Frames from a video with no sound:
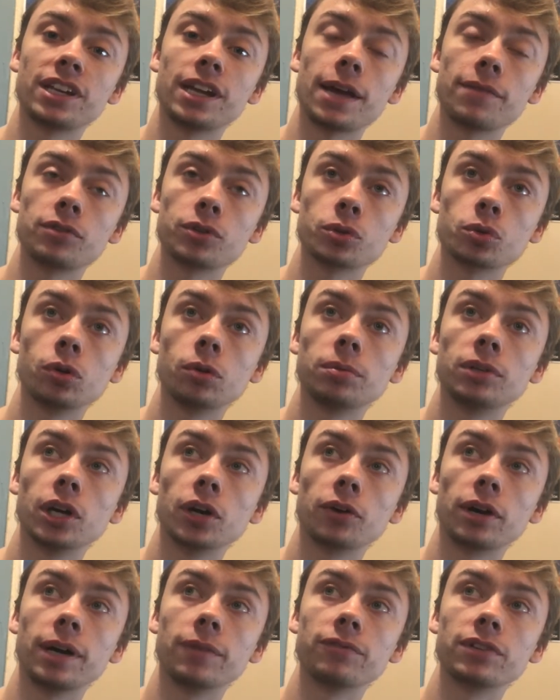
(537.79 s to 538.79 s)
after-school
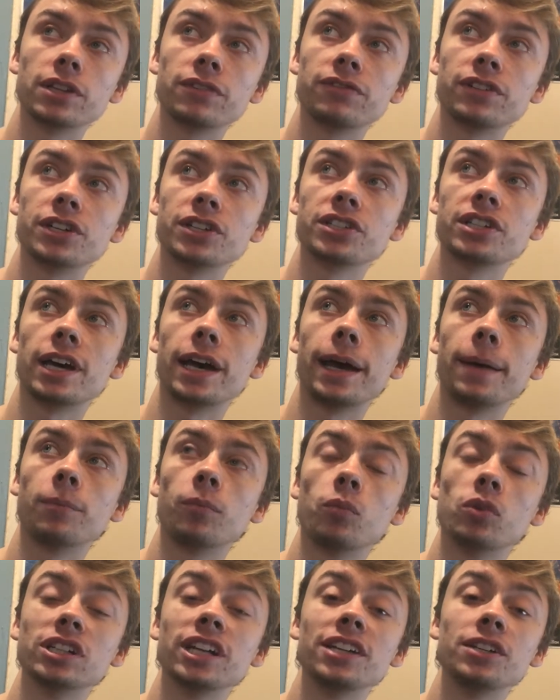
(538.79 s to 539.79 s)
program for the first time.
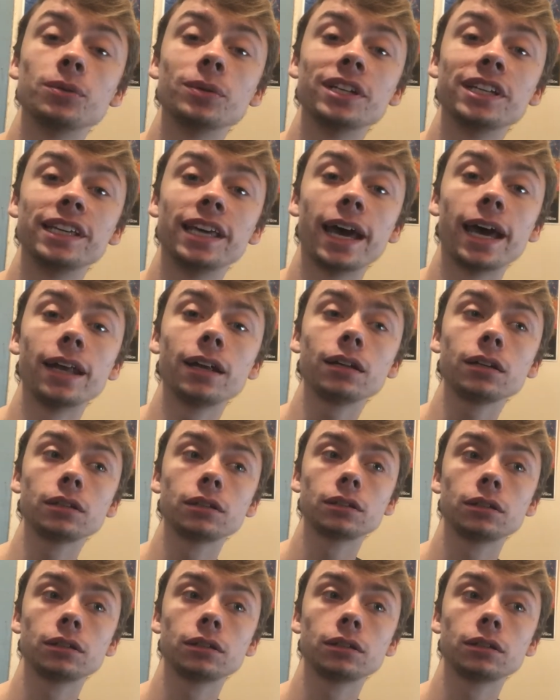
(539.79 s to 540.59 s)
Would I do it again?